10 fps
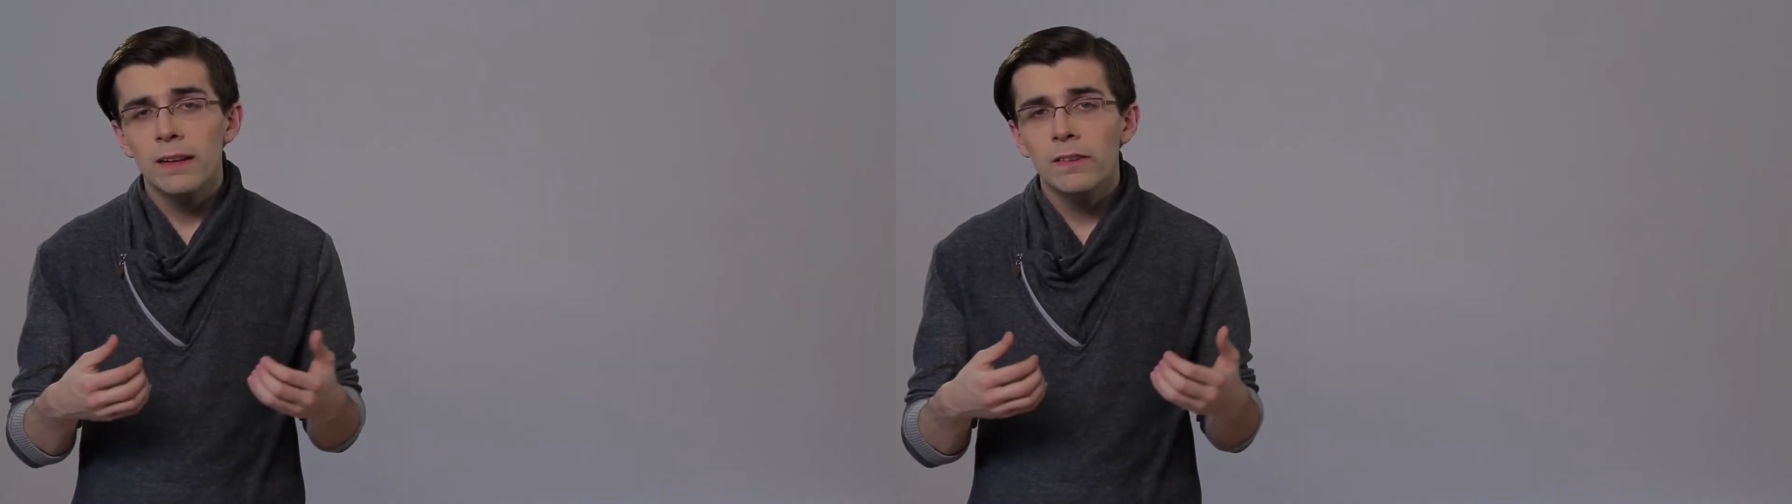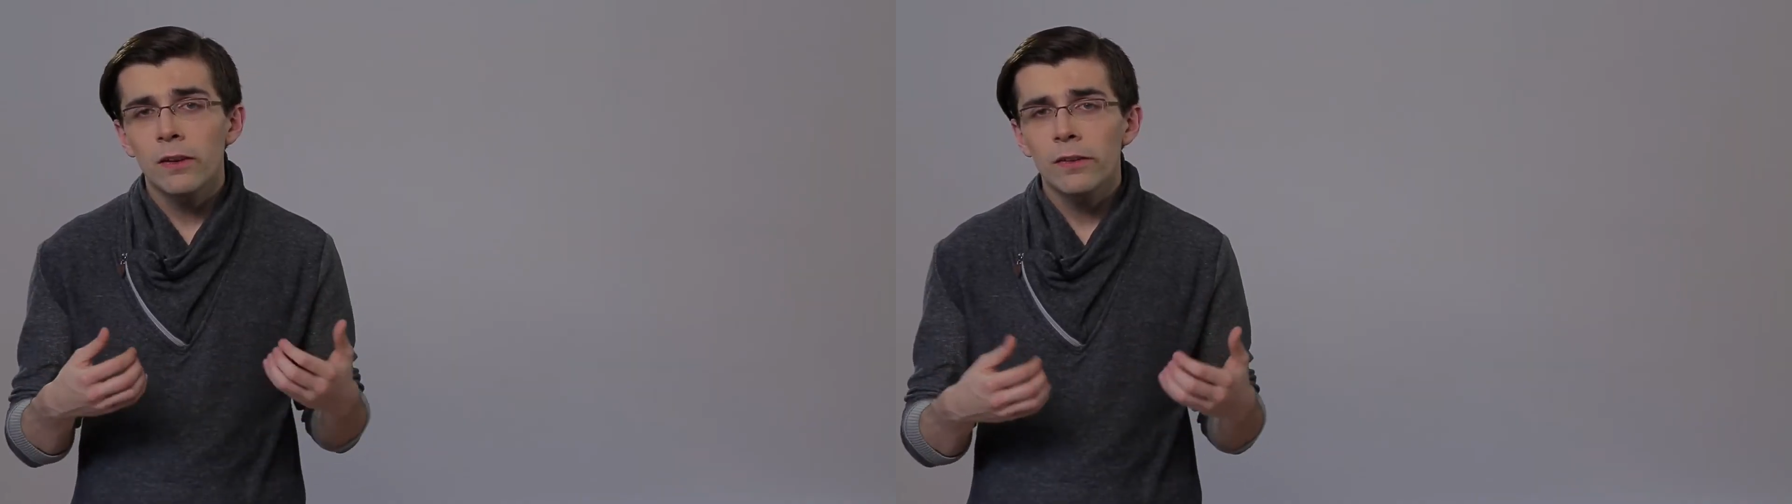
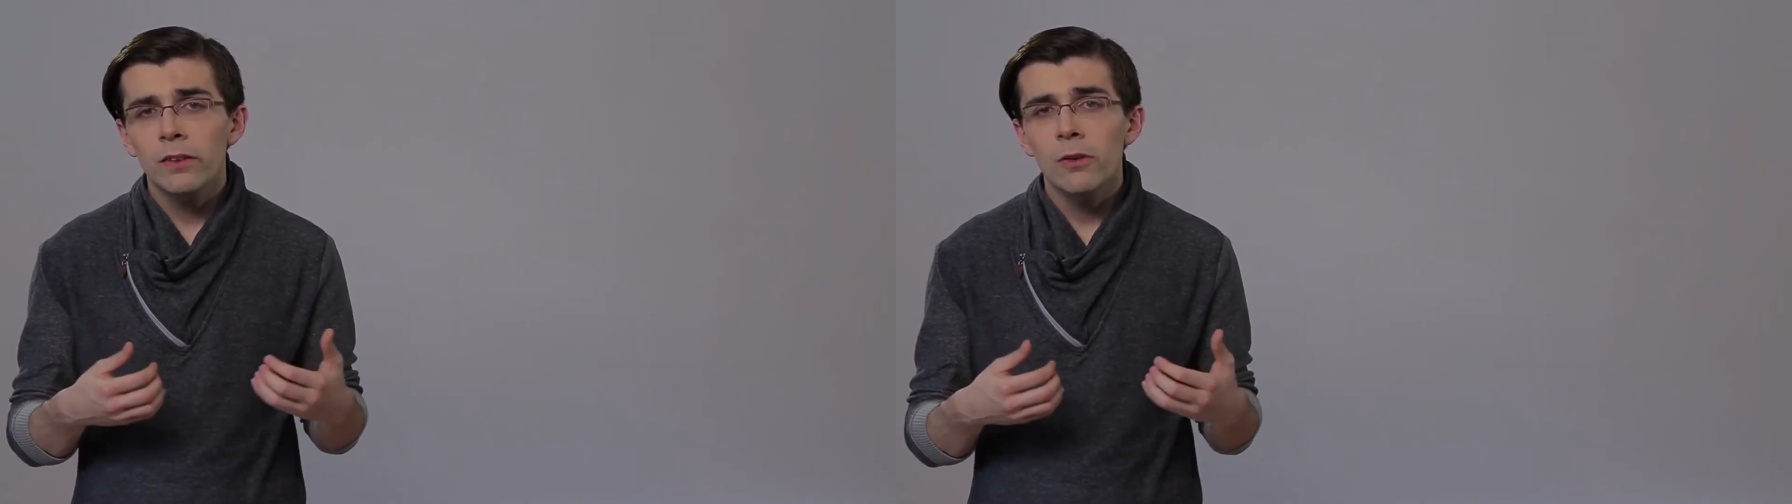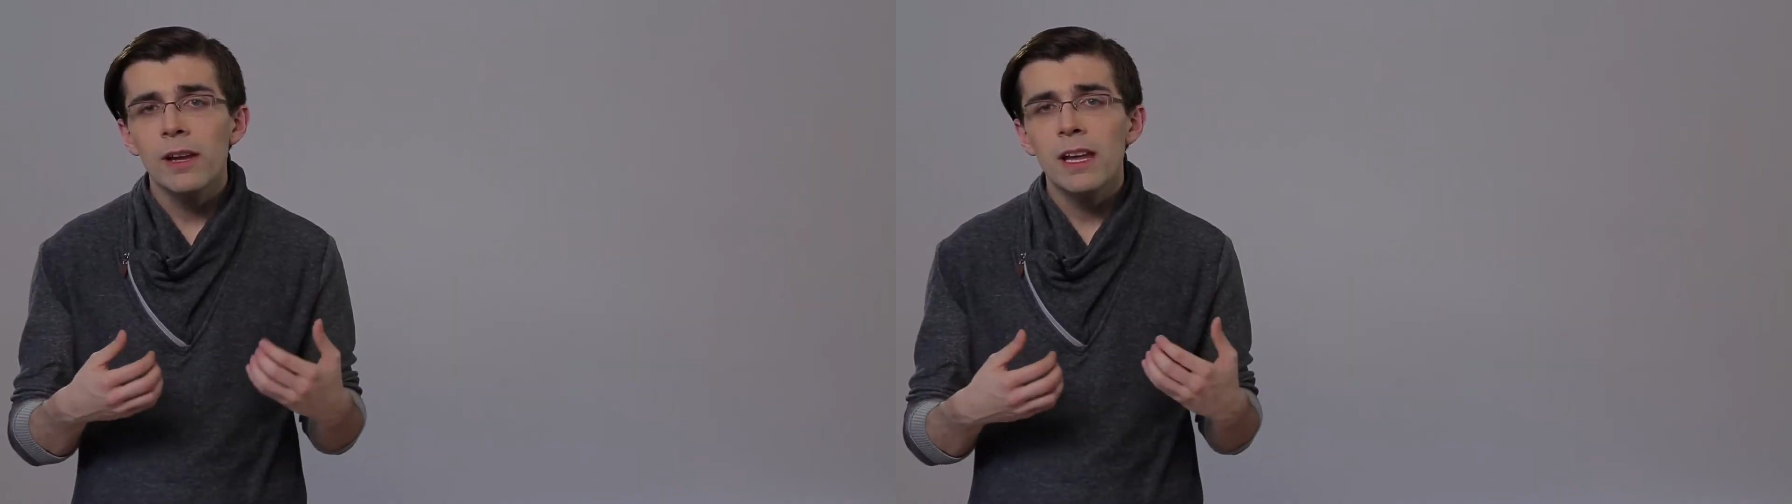it's
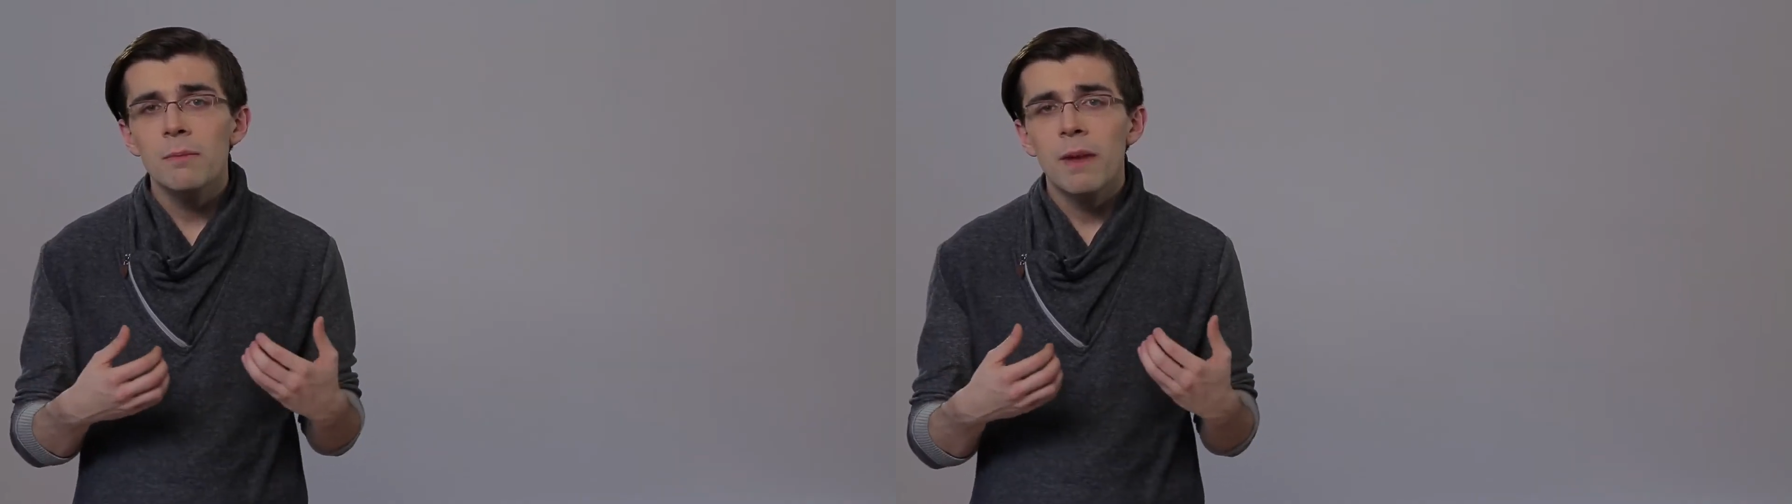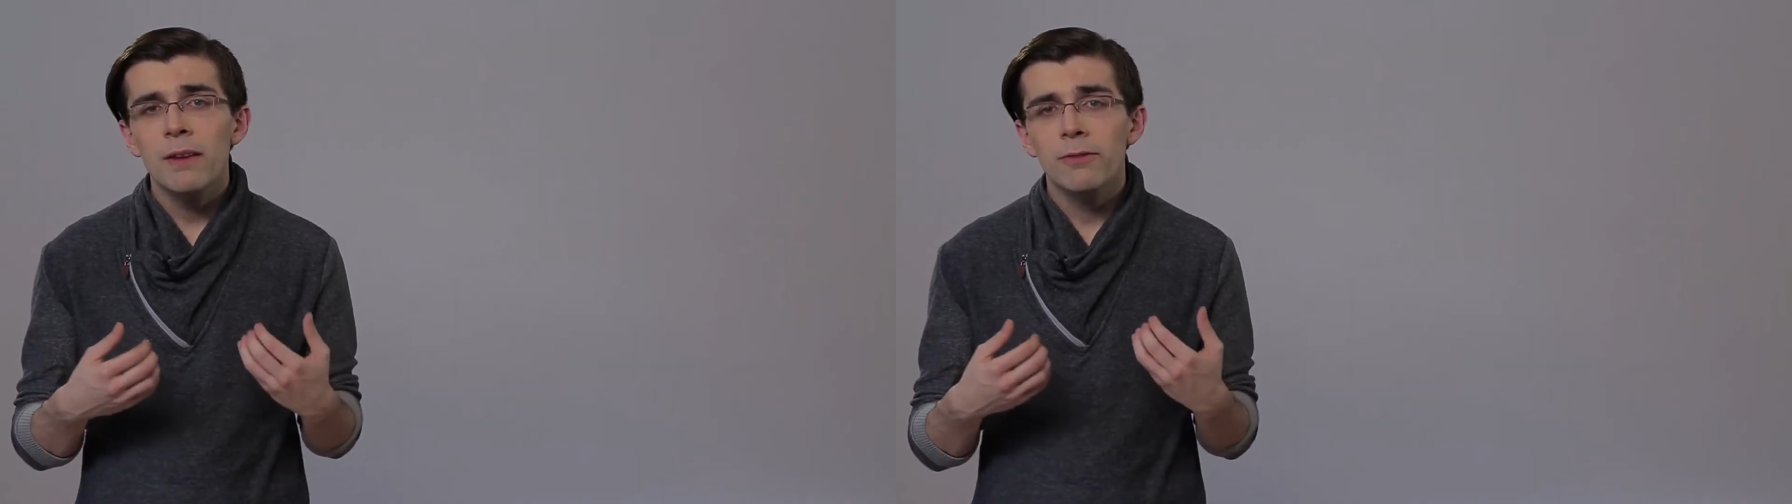also
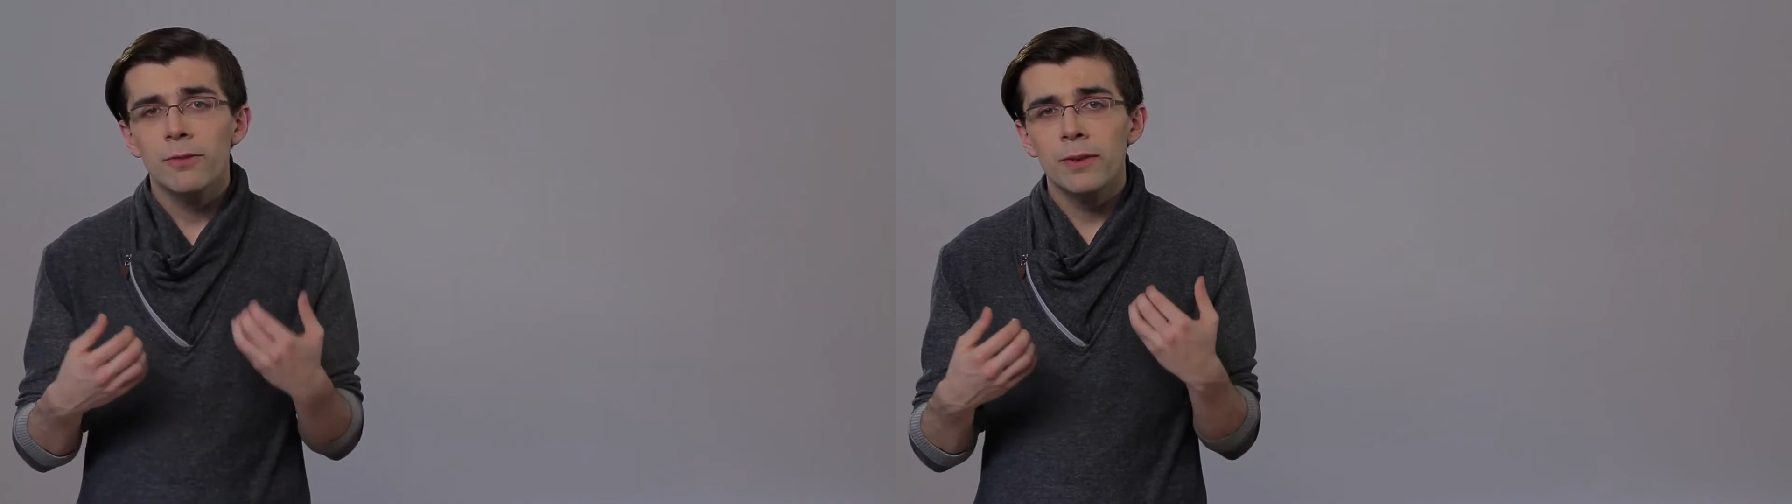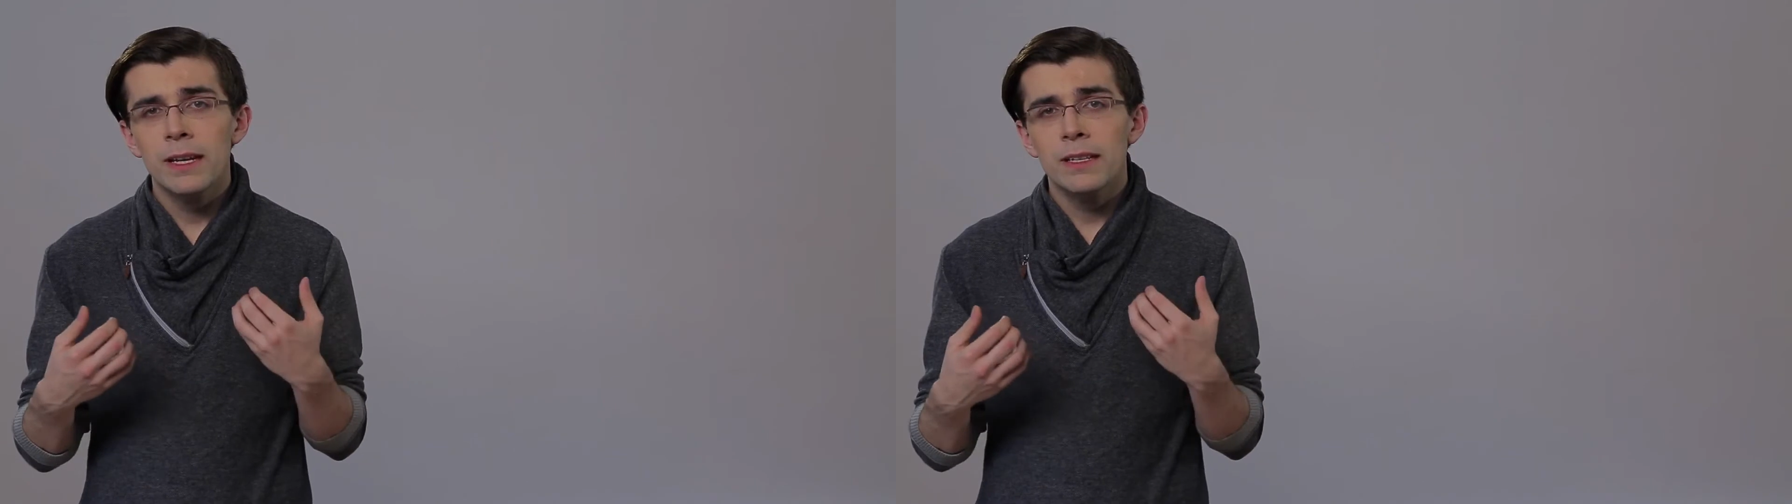in my
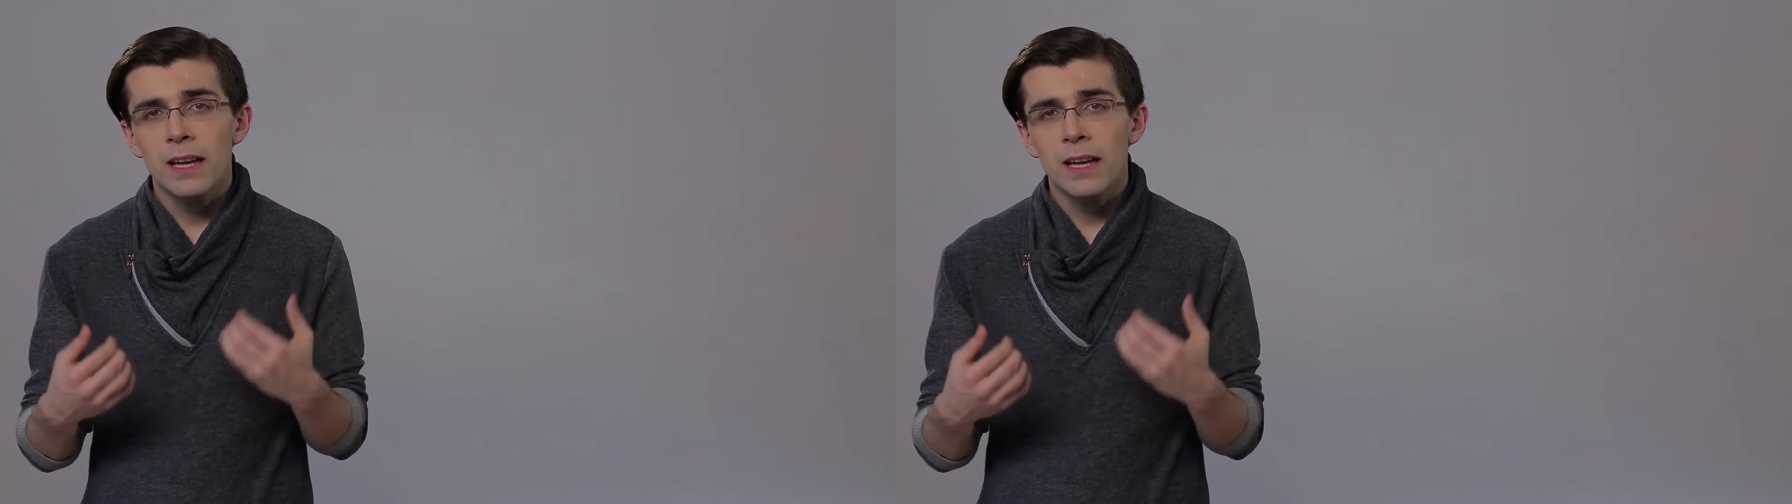free